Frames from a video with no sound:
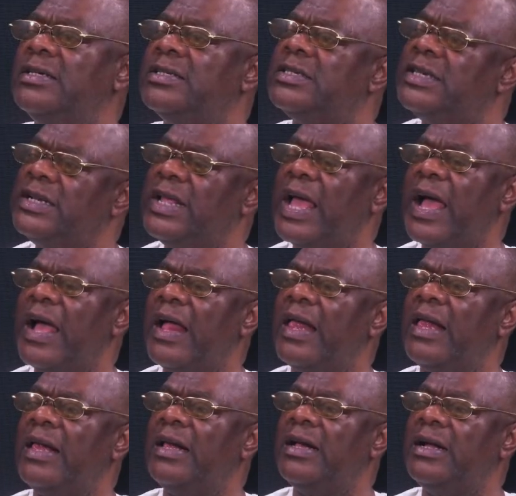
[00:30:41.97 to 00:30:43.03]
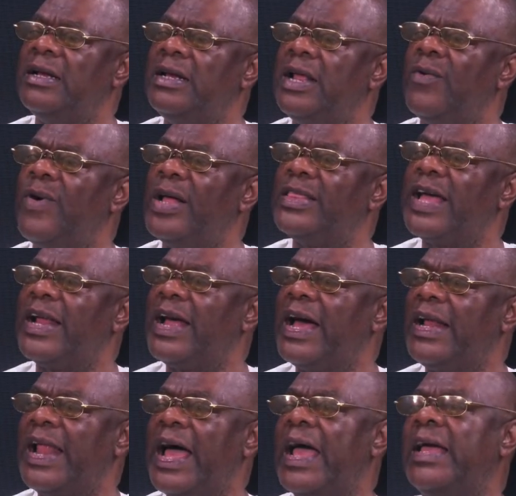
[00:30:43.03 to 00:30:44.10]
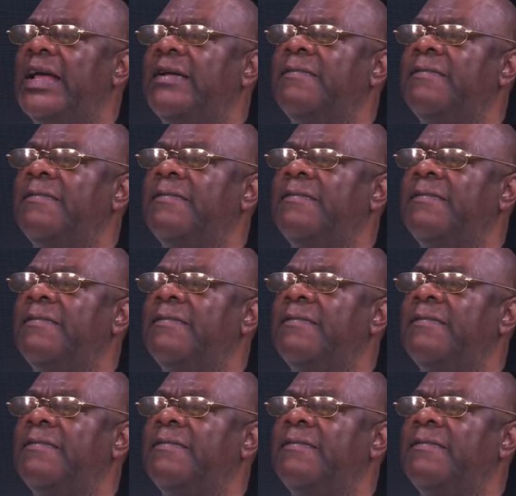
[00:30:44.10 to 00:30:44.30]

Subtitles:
Syria. They want an ally.